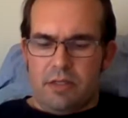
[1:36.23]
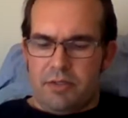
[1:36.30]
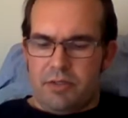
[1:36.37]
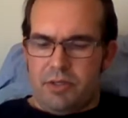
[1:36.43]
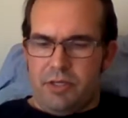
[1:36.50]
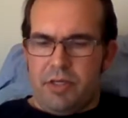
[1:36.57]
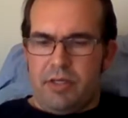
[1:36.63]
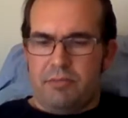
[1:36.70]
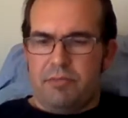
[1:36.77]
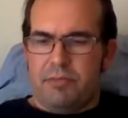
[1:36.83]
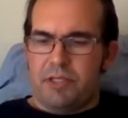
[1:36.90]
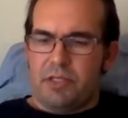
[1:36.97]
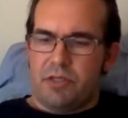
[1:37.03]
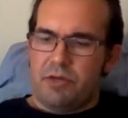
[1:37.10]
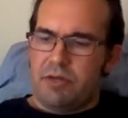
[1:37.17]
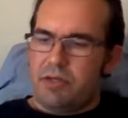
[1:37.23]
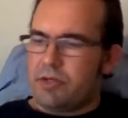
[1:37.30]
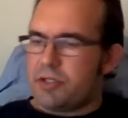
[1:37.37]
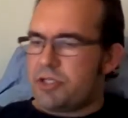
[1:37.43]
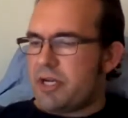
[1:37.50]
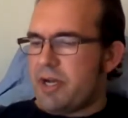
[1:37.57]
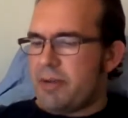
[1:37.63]
Now, turning in
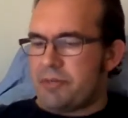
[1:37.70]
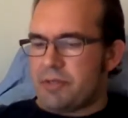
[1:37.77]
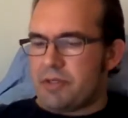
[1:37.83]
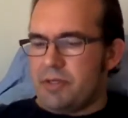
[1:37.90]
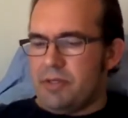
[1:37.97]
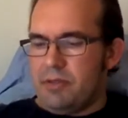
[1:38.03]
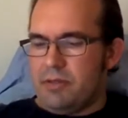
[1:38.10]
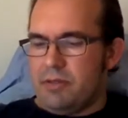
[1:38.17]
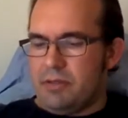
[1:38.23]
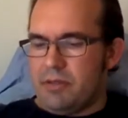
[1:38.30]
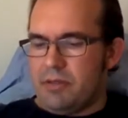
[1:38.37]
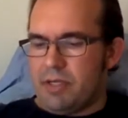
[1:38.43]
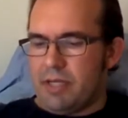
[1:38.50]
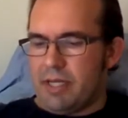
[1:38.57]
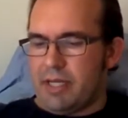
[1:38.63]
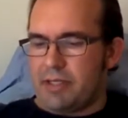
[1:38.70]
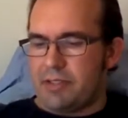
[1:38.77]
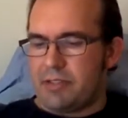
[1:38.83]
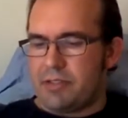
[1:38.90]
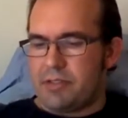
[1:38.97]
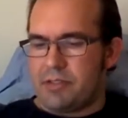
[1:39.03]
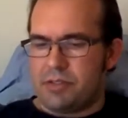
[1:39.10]
your chapter
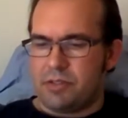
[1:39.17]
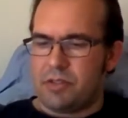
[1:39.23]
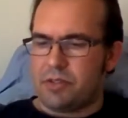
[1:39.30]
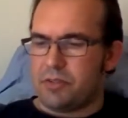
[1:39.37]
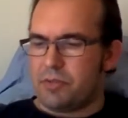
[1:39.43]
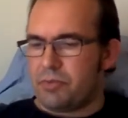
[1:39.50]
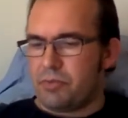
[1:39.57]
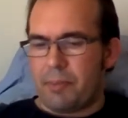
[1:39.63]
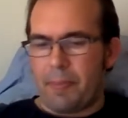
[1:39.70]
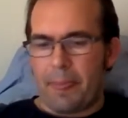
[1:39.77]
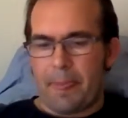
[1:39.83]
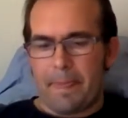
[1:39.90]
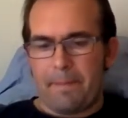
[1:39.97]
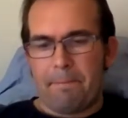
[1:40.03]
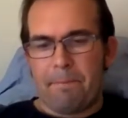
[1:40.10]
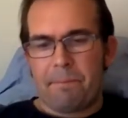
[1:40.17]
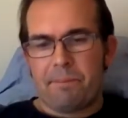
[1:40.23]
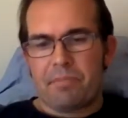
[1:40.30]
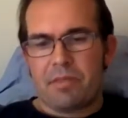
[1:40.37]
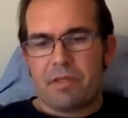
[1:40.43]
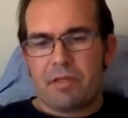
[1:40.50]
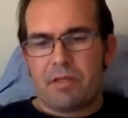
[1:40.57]
8 to
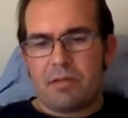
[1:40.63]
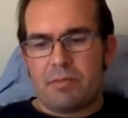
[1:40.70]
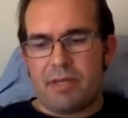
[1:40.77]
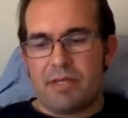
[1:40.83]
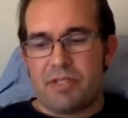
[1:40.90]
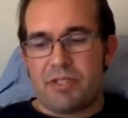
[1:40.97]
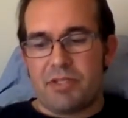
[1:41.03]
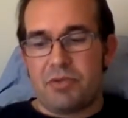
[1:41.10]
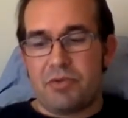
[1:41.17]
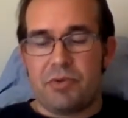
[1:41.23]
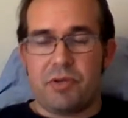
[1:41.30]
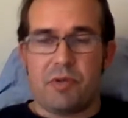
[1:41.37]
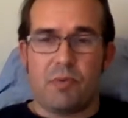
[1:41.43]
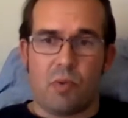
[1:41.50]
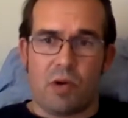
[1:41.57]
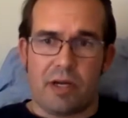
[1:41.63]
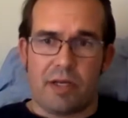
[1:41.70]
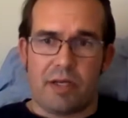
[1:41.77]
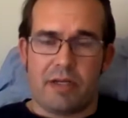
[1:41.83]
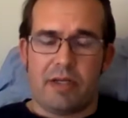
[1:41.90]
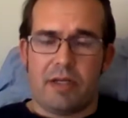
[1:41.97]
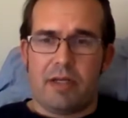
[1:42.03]
page
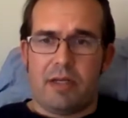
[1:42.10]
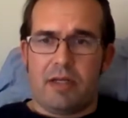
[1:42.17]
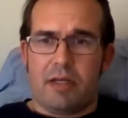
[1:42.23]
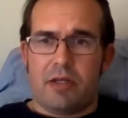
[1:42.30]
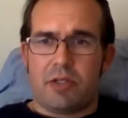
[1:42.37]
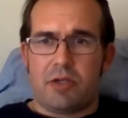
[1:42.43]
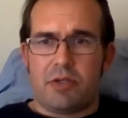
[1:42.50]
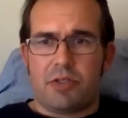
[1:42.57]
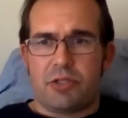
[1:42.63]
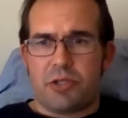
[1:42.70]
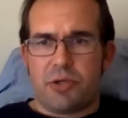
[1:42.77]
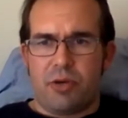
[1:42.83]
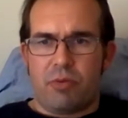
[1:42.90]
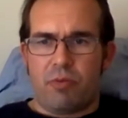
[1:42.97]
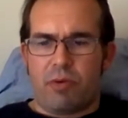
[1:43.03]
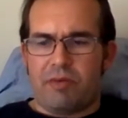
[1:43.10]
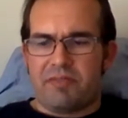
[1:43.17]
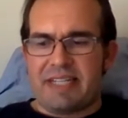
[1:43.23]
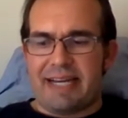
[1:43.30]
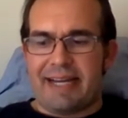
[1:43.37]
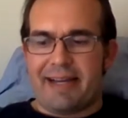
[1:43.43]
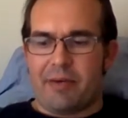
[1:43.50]
231, it starts to show you a
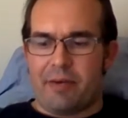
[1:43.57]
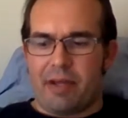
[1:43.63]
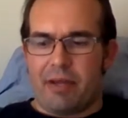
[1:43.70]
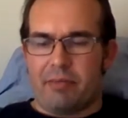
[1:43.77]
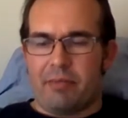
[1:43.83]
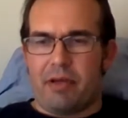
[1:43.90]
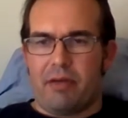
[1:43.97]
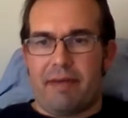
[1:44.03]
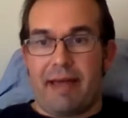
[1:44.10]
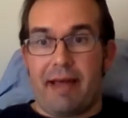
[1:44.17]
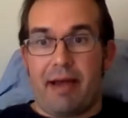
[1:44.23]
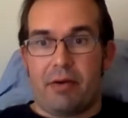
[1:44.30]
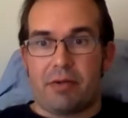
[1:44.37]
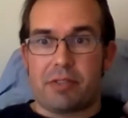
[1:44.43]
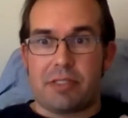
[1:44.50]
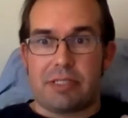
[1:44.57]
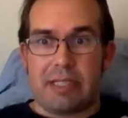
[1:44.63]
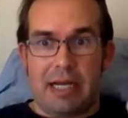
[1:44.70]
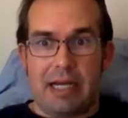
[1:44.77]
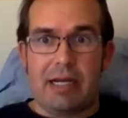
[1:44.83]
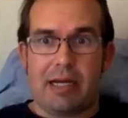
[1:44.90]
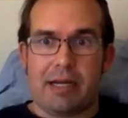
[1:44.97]
rough diagram of how to
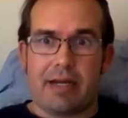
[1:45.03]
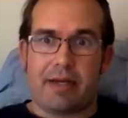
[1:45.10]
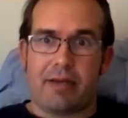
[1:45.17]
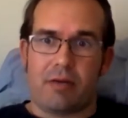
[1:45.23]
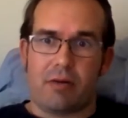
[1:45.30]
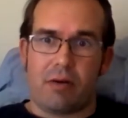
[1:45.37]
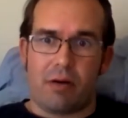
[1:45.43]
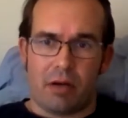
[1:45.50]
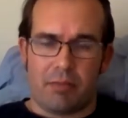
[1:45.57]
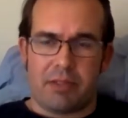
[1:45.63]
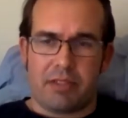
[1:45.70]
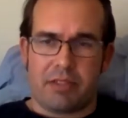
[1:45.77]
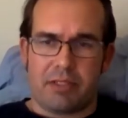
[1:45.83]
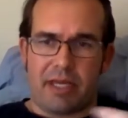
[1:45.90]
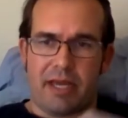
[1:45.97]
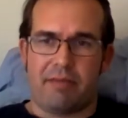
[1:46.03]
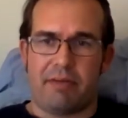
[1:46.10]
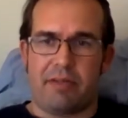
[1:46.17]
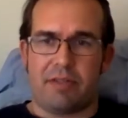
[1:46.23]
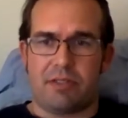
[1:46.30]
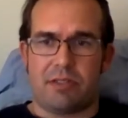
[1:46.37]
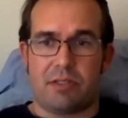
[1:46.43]
tie your argument,
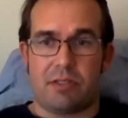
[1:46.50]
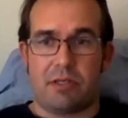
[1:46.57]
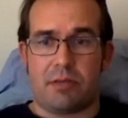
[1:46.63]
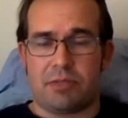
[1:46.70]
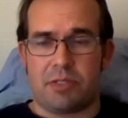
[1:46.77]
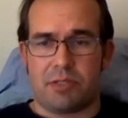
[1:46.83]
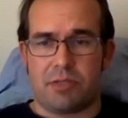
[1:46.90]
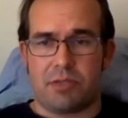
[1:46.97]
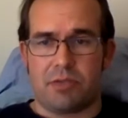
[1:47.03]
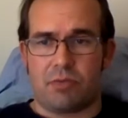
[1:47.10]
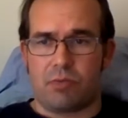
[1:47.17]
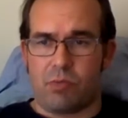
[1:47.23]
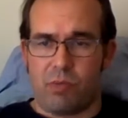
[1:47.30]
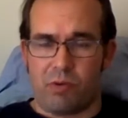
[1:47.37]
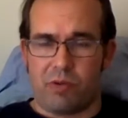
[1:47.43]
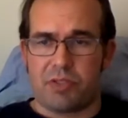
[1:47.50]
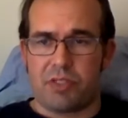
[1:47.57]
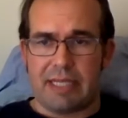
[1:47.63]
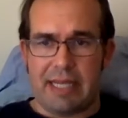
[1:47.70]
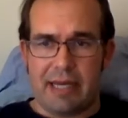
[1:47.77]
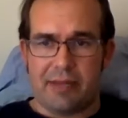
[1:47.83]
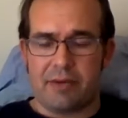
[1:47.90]
evidence, and assumptions or warrants
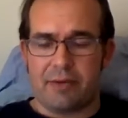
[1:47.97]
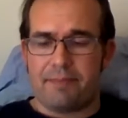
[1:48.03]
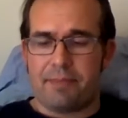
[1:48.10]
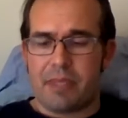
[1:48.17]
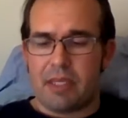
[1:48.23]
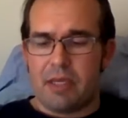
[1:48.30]
together.